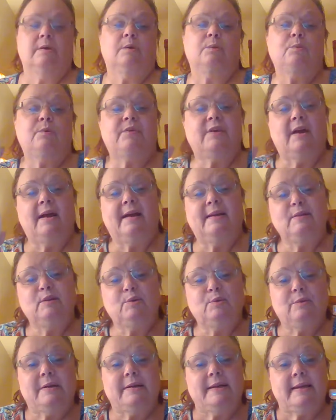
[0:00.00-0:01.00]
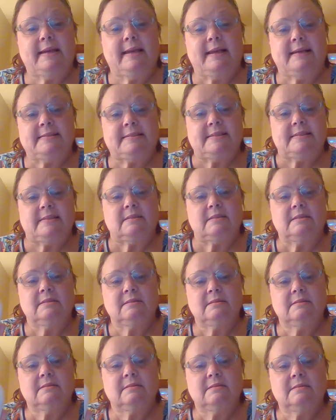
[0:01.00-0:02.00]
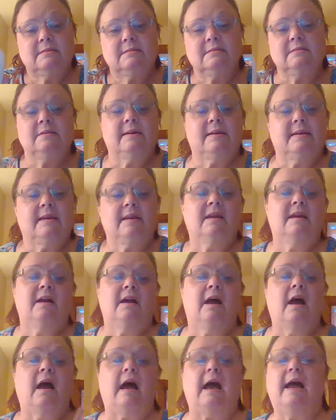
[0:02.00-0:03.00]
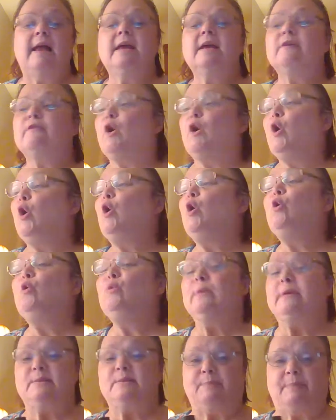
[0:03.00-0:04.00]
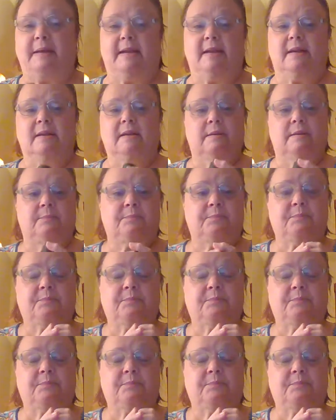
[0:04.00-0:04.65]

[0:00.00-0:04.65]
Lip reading: with hyaluronic acid, okay? I have always been